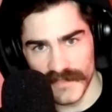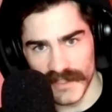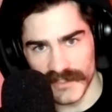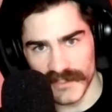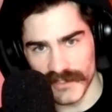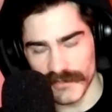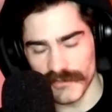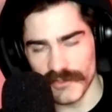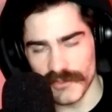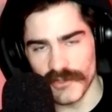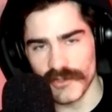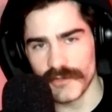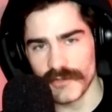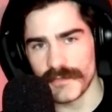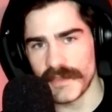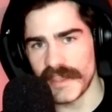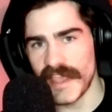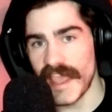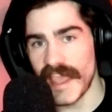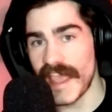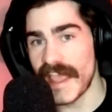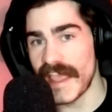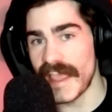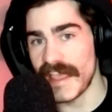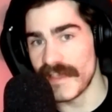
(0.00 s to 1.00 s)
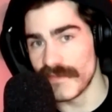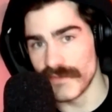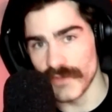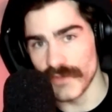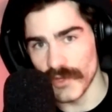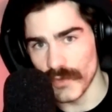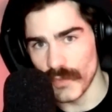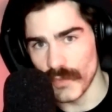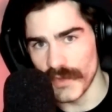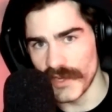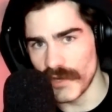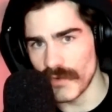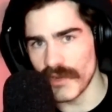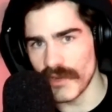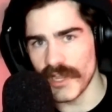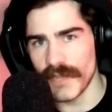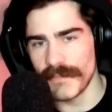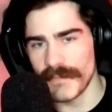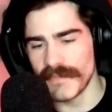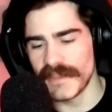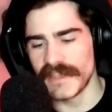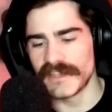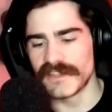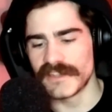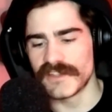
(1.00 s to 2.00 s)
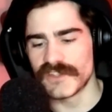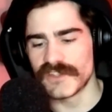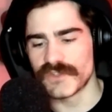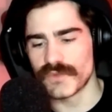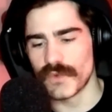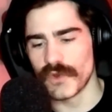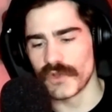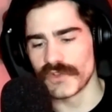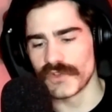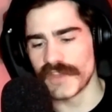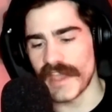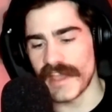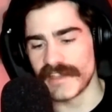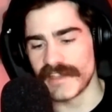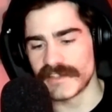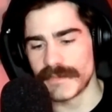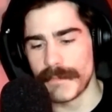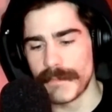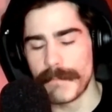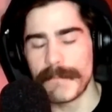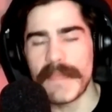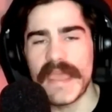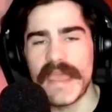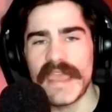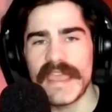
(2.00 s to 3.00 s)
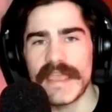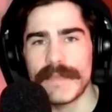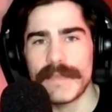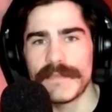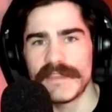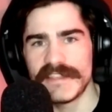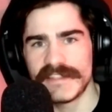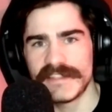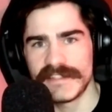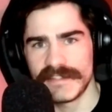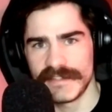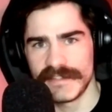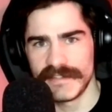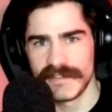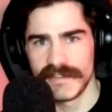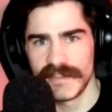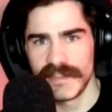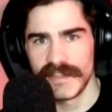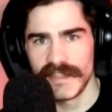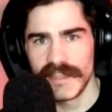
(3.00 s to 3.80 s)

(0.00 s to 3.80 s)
It's a learned behavior. We don't come into this world as babies,